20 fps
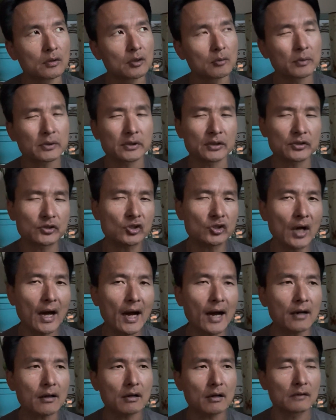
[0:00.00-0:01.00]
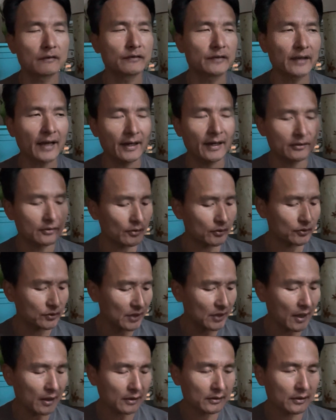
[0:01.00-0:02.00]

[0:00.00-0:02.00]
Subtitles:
But the shock of that, you know, shock